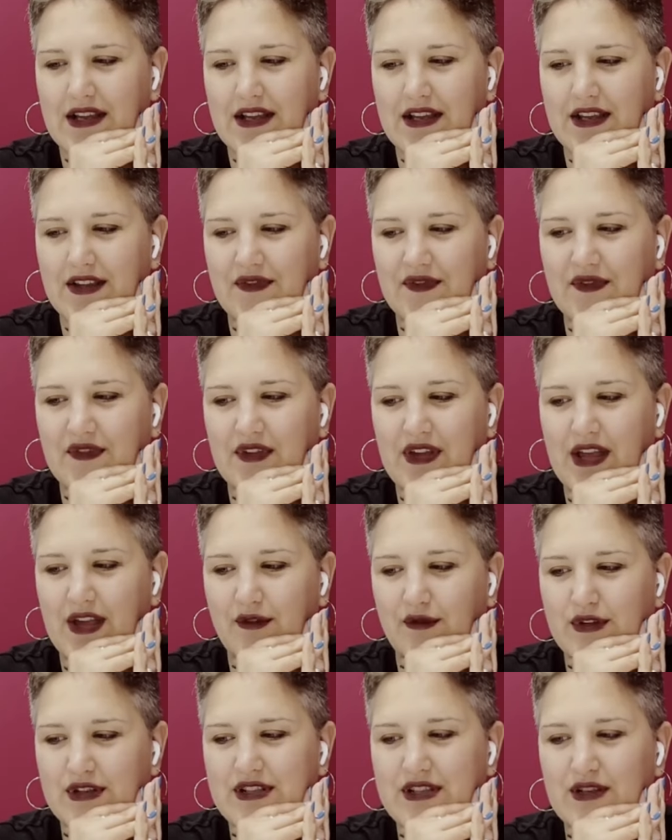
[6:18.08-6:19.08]
if
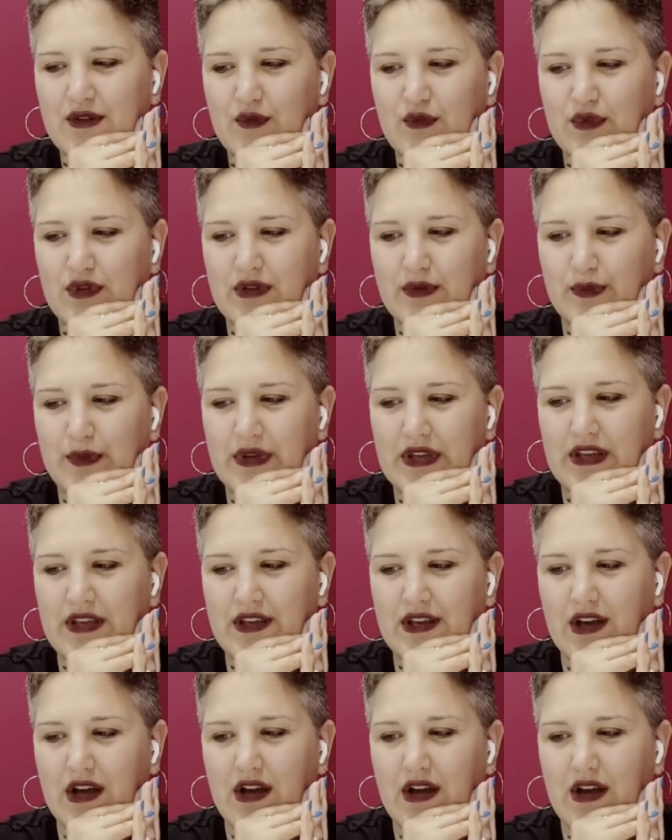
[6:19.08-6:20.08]
everything will
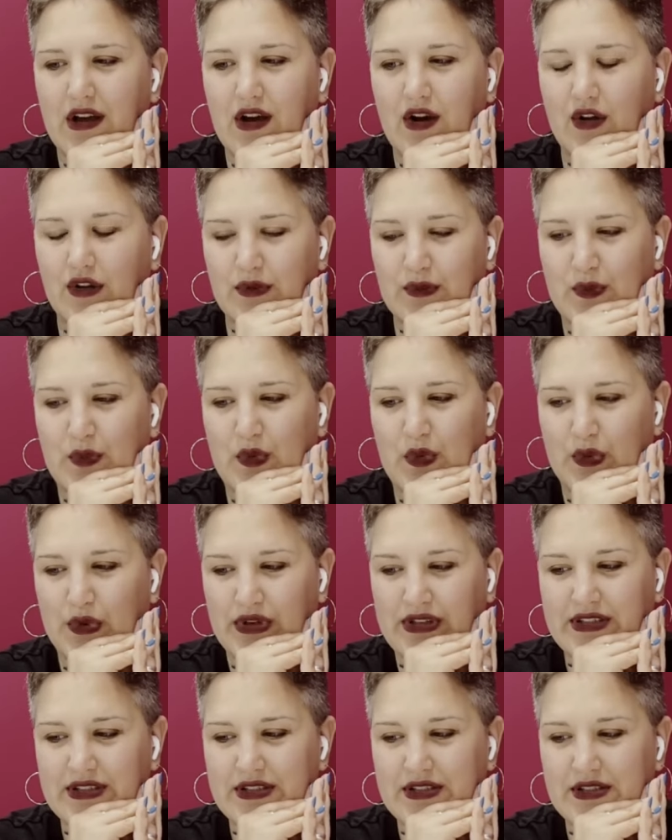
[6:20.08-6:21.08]
be on
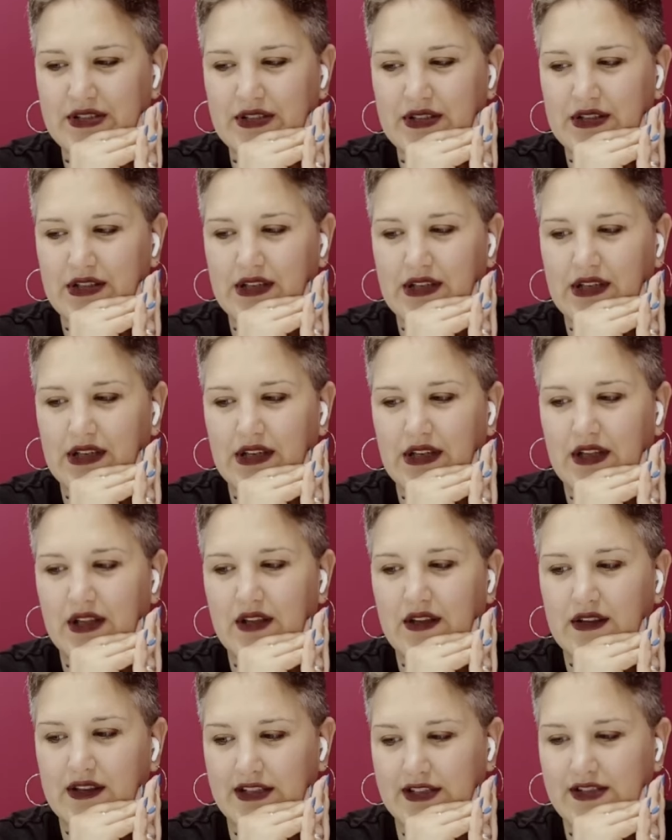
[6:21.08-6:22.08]
point,
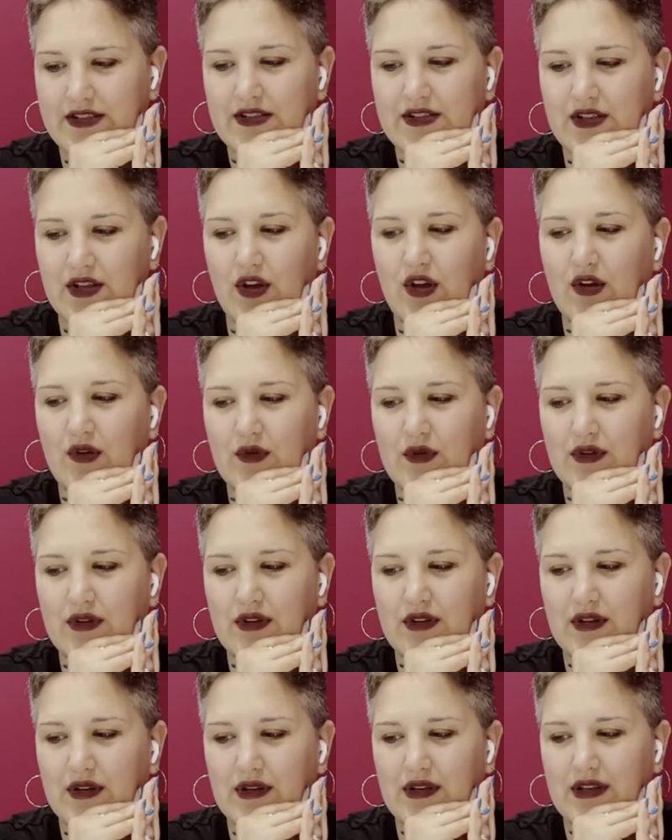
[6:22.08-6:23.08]
this song
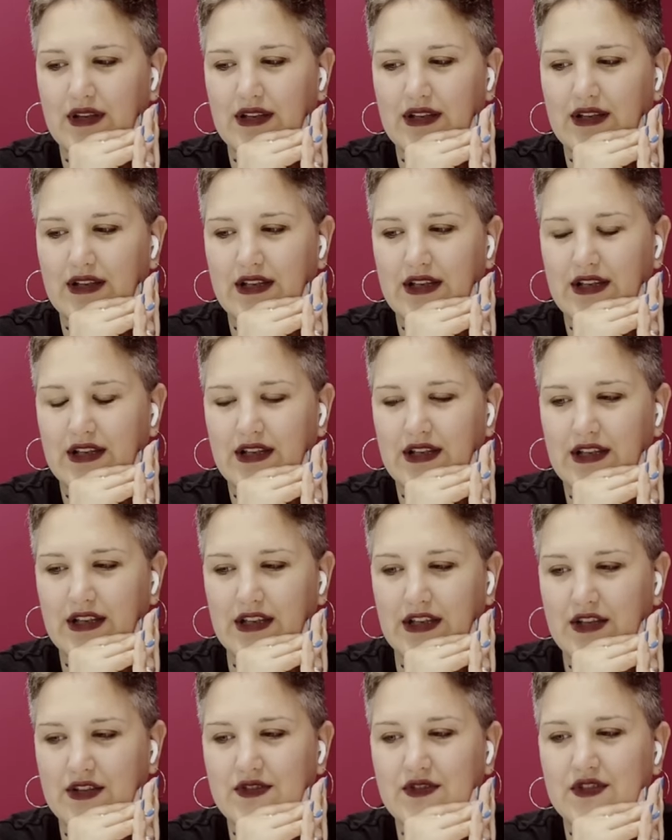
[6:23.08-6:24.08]

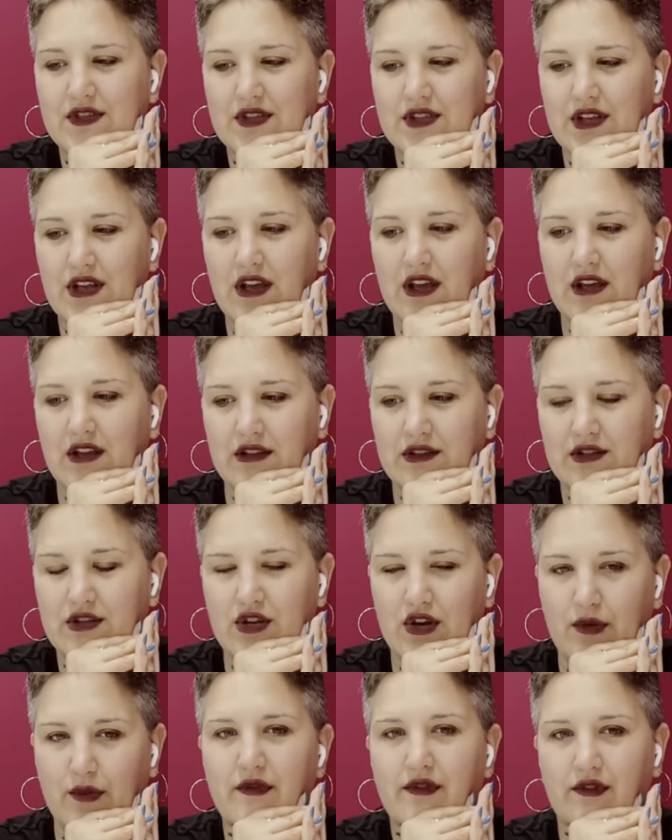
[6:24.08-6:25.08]
is a
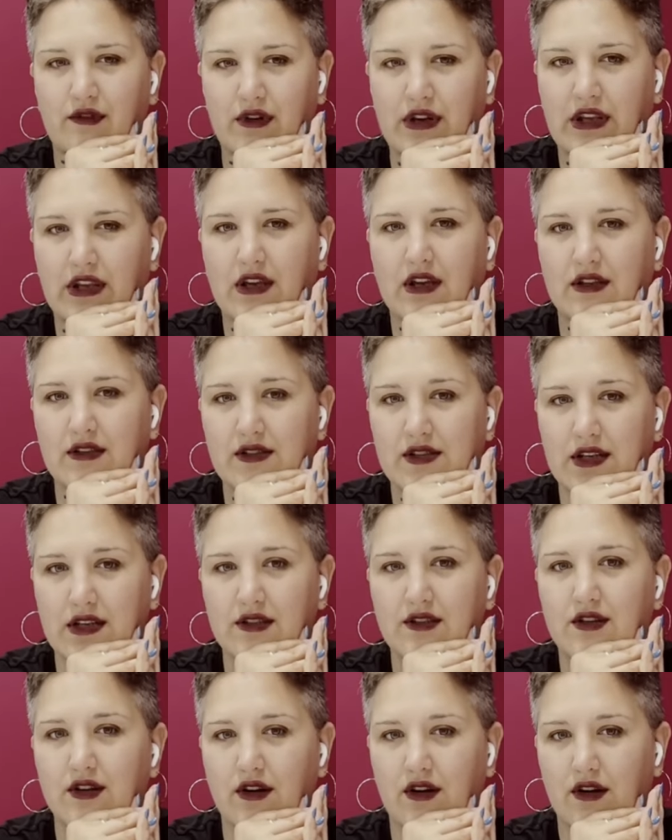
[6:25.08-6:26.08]
top three
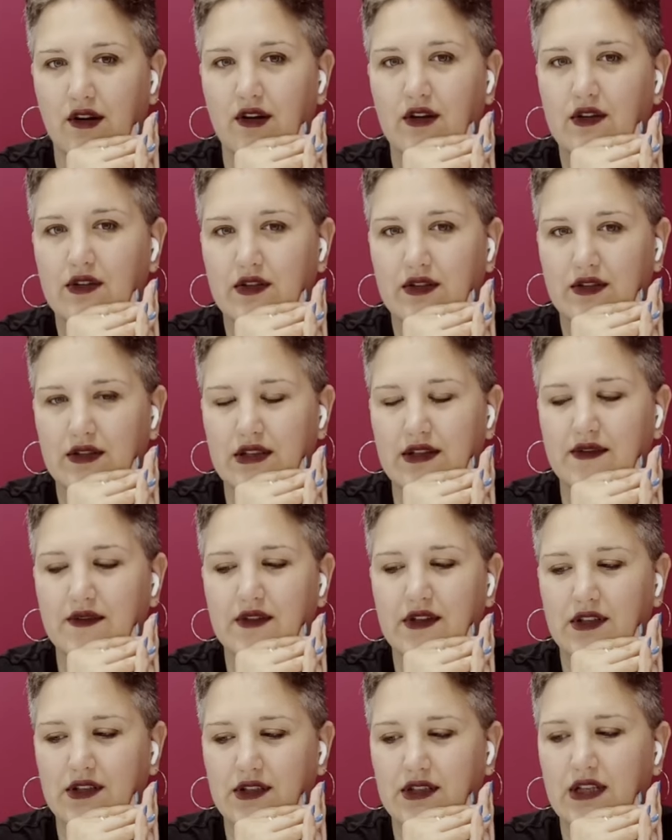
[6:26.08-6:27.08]
contender.
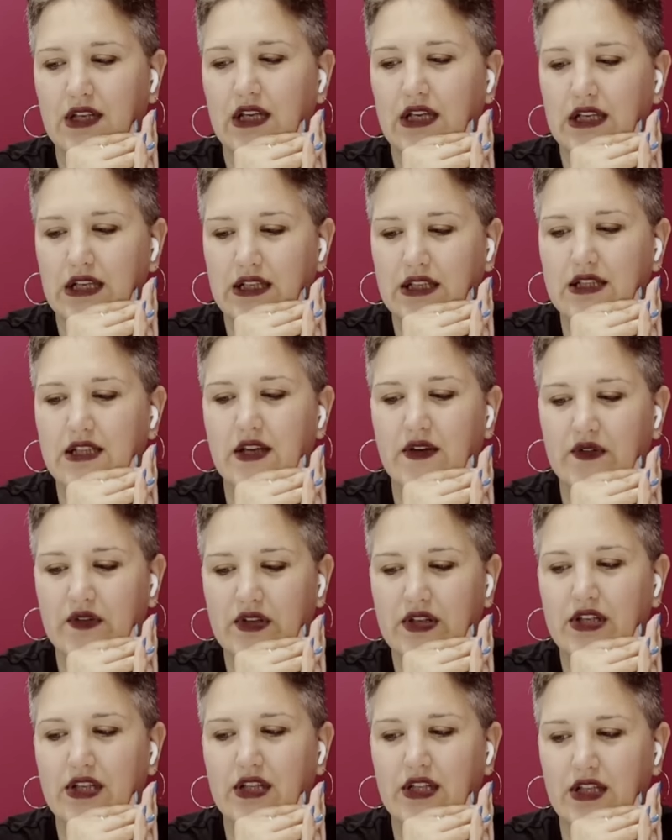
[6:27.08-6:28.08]
Definitely,
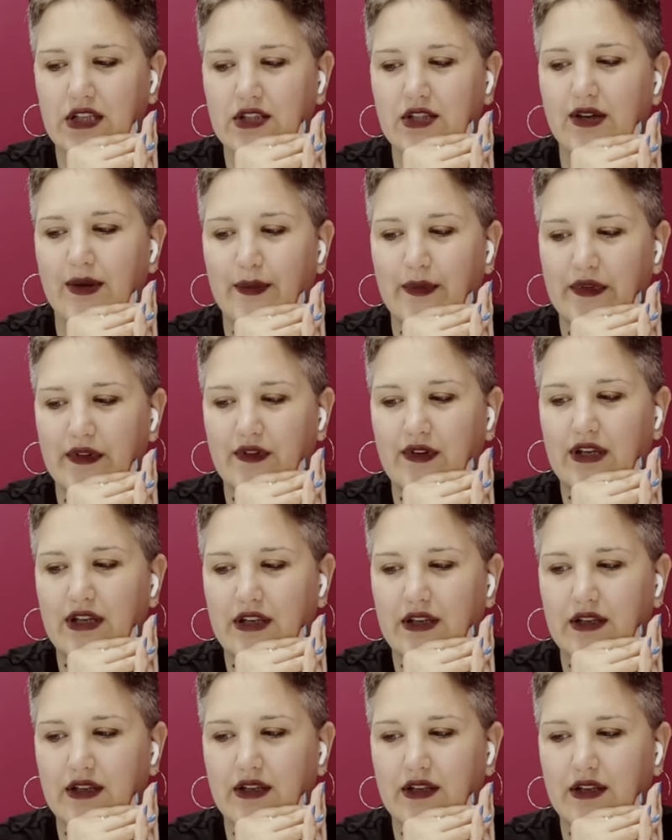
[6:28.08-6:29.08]
definitely top three.